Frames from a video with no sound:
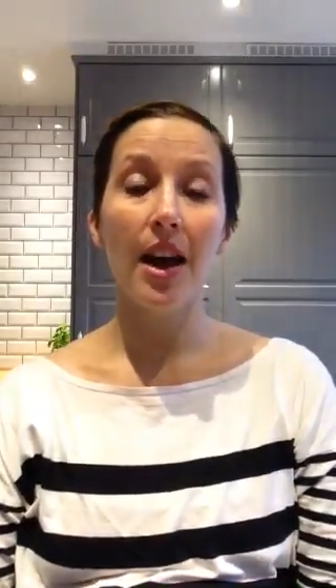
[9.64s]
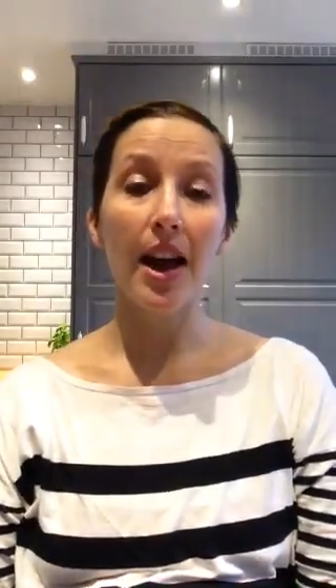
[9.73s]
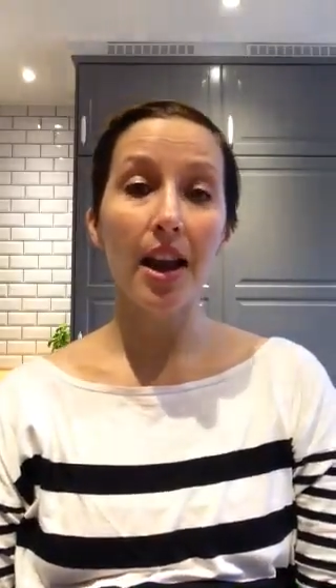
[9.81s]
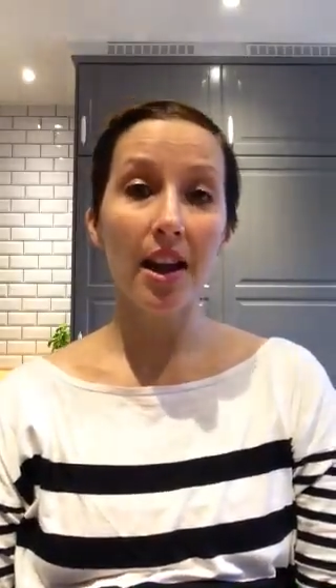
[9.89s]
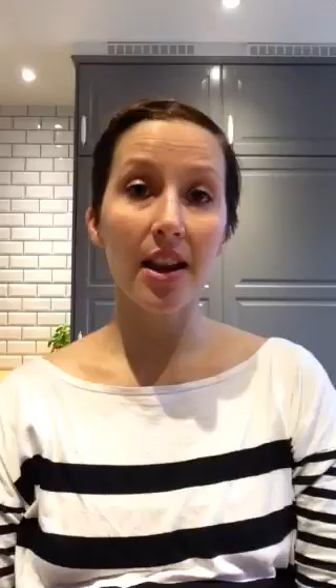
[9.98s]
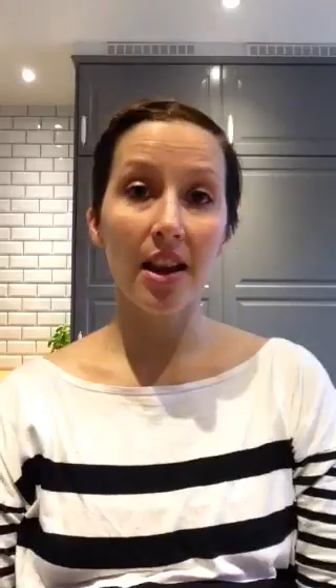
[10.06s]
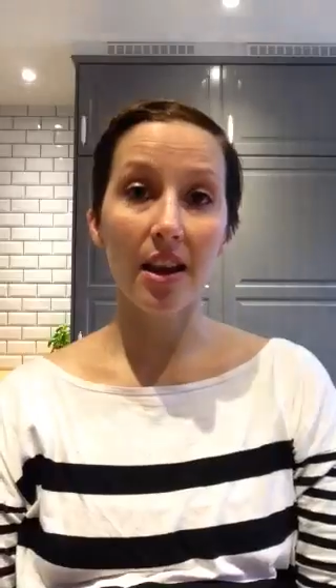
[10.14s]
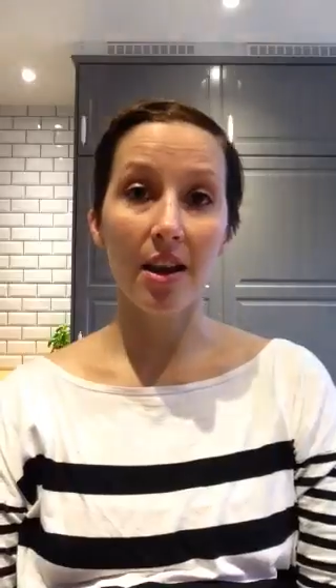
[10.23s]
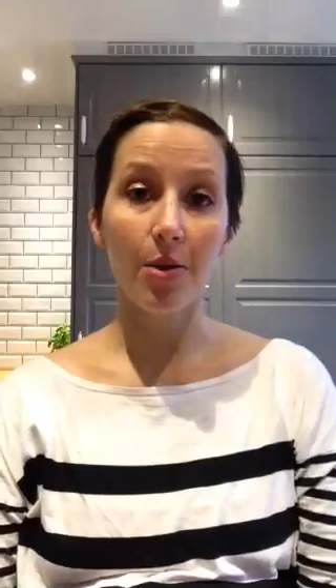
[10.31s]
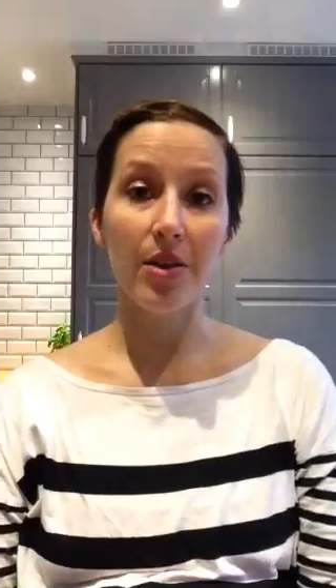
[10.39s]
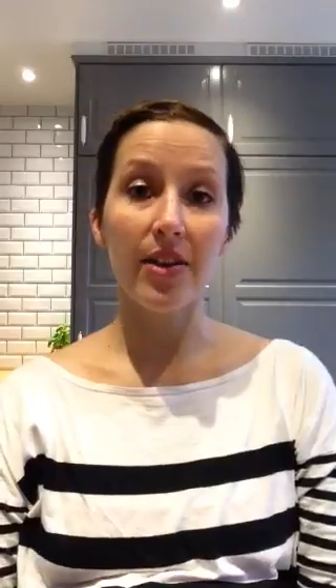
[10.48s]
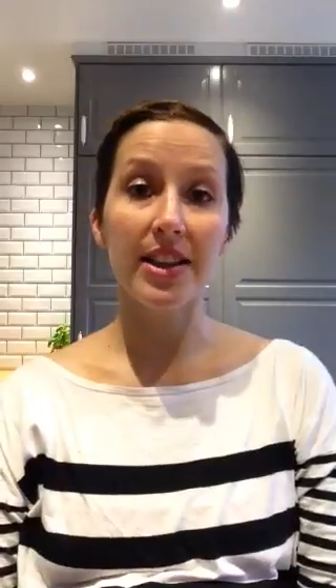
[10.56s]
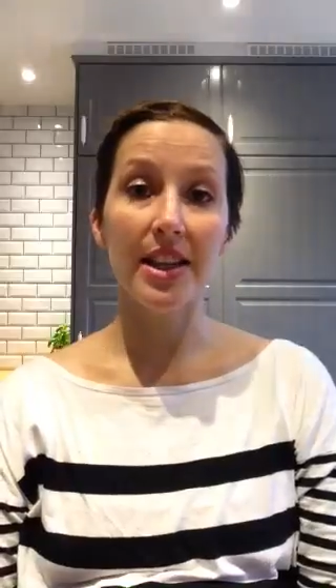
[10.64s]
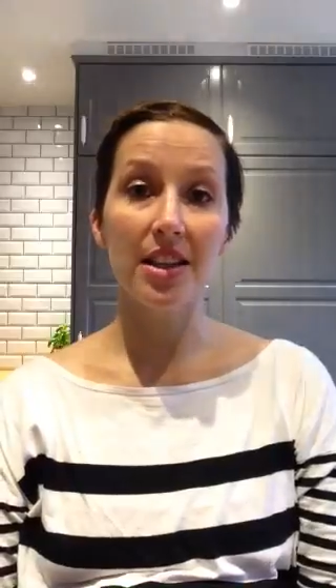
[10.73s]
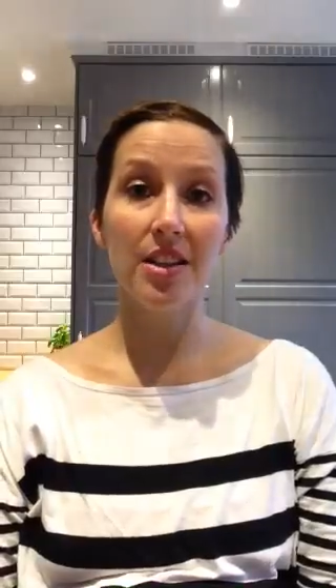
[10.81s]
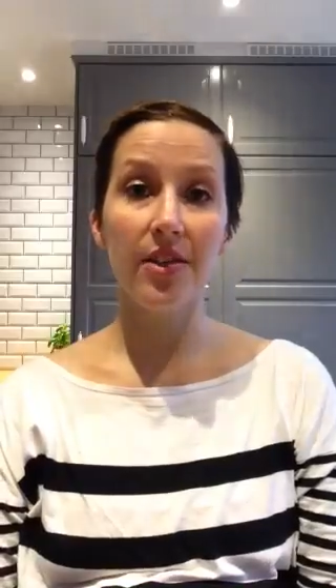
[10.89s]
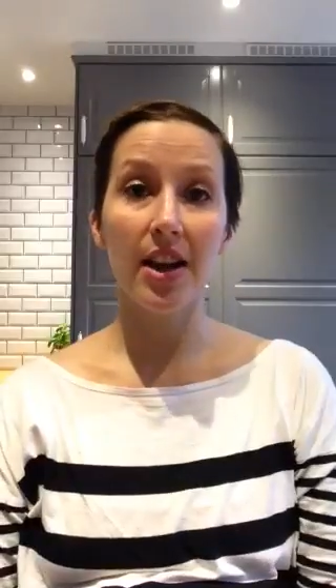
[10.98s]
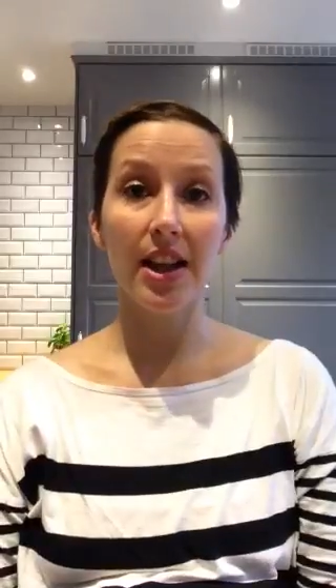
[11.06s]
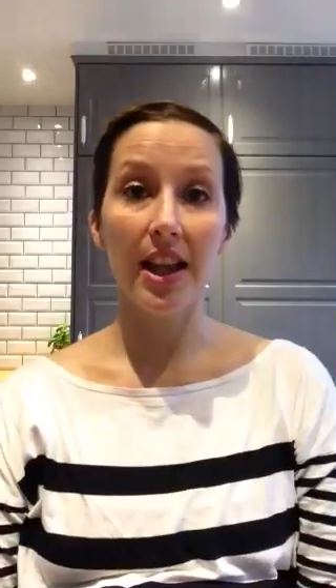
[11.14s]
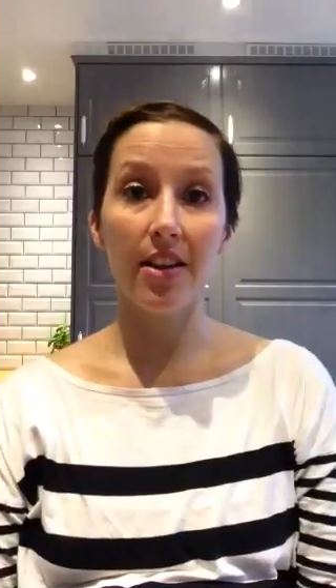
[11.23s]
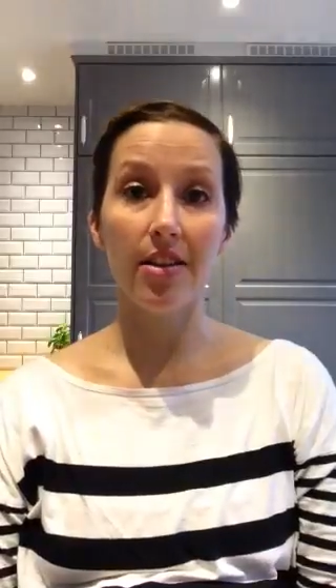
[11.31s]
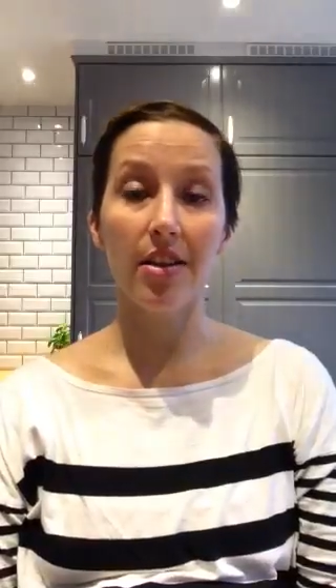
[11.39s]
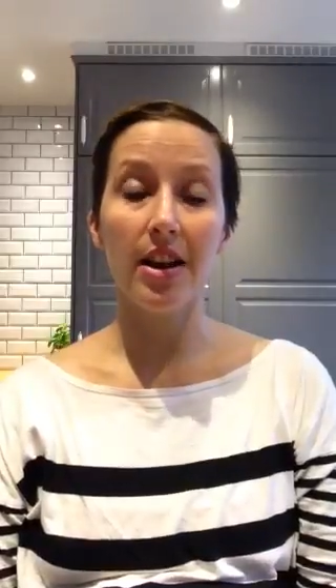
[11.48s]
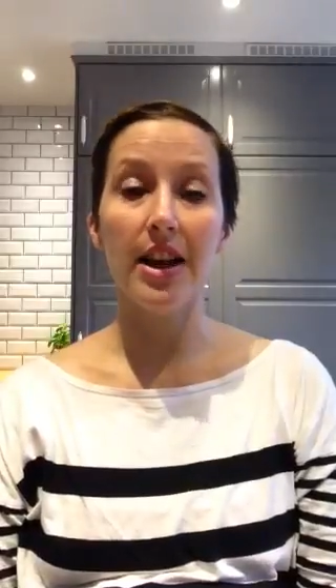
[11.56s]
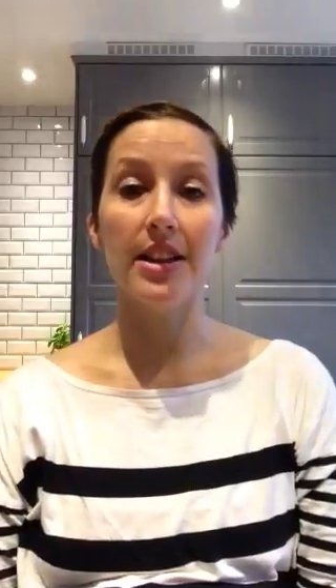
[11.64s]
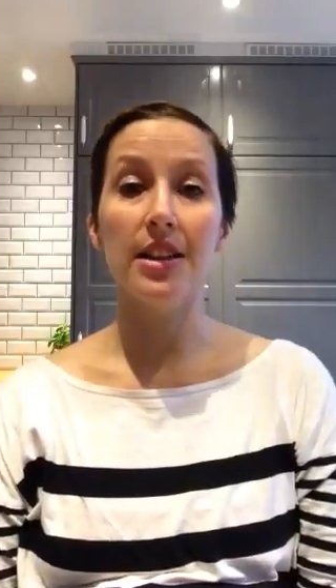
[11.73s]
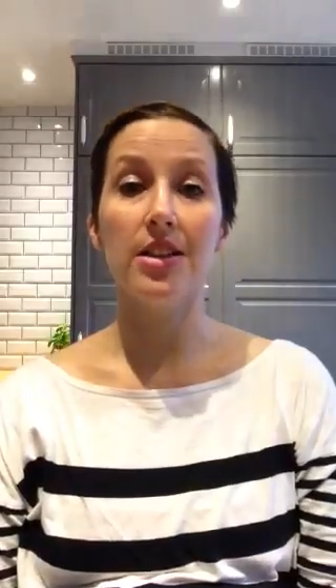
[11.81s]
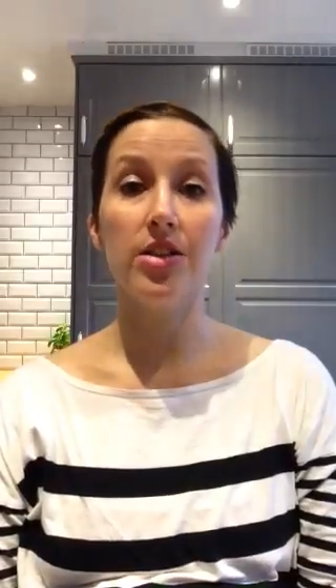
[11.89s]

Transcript: At IKEA, we've identified leather as